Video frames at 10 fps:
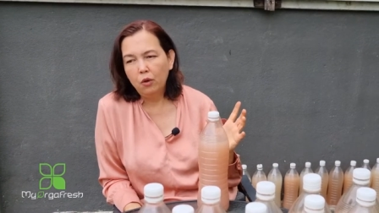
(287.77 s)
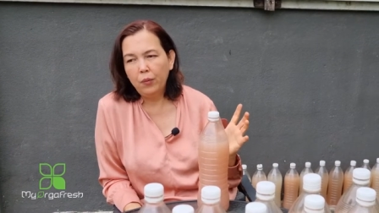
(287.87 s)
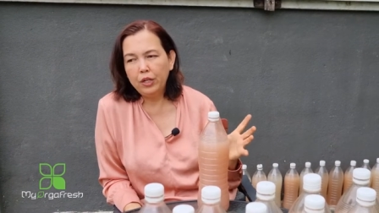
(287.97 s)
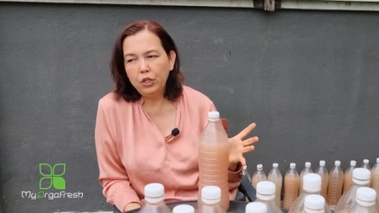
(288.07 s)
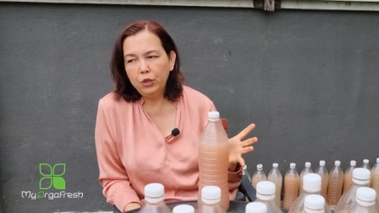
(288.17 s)

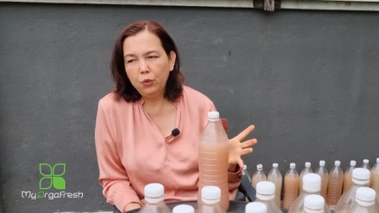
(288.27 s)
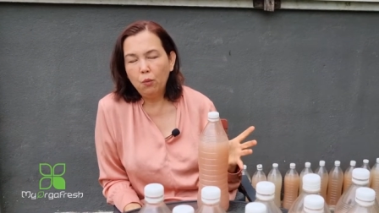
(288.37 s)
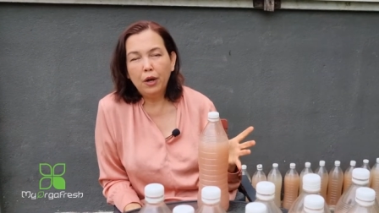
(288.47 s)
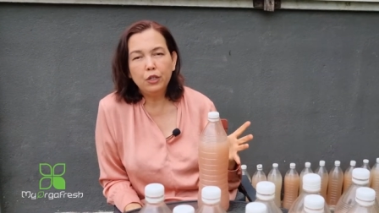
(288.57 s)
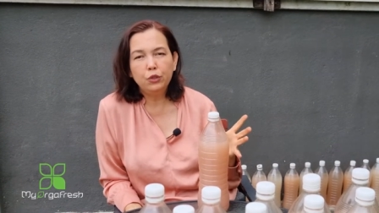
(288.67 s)
when you
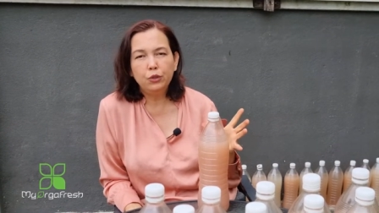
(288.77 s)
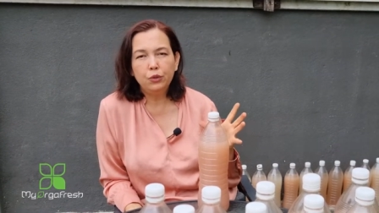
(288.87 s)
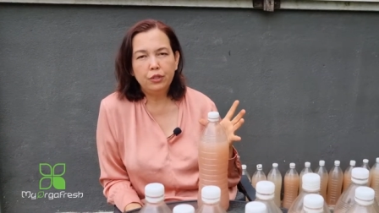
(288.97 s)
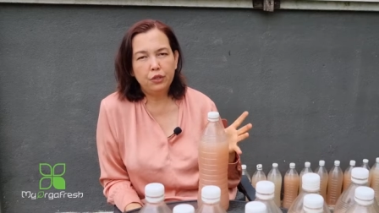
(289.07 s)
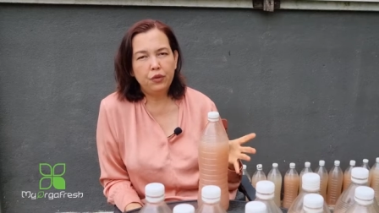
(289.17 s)
want to do
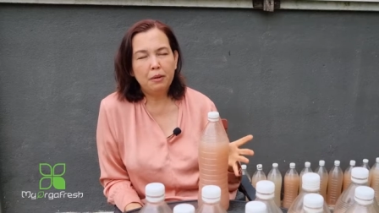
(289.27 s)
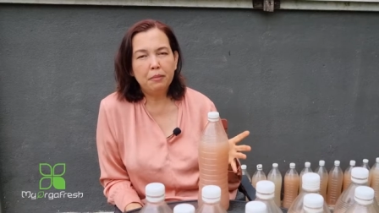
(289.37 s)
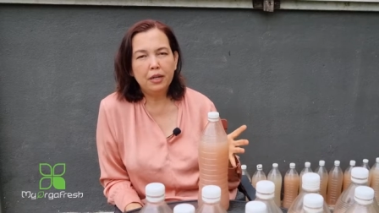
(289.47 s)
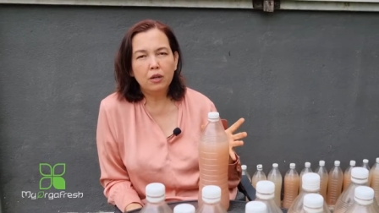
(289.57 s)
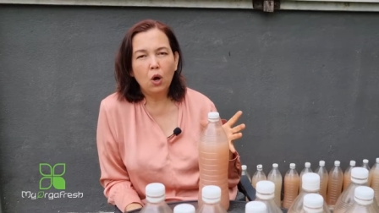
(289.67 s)
the
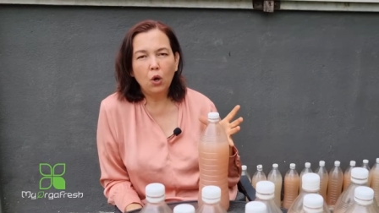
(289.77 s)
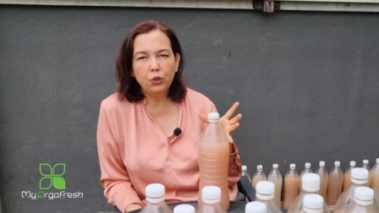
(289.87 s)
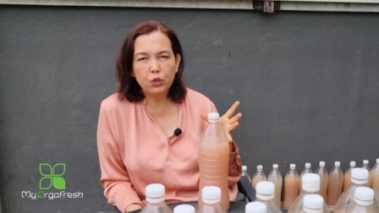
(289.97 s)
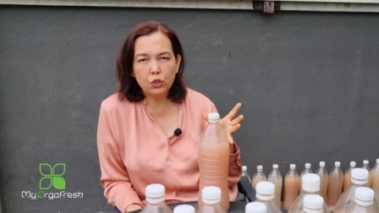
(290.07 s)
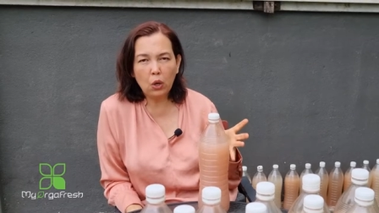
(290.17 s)
treatment or
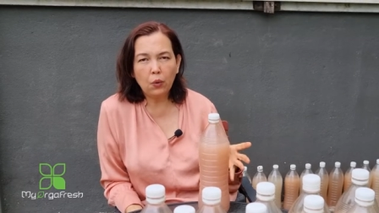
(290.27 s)
soak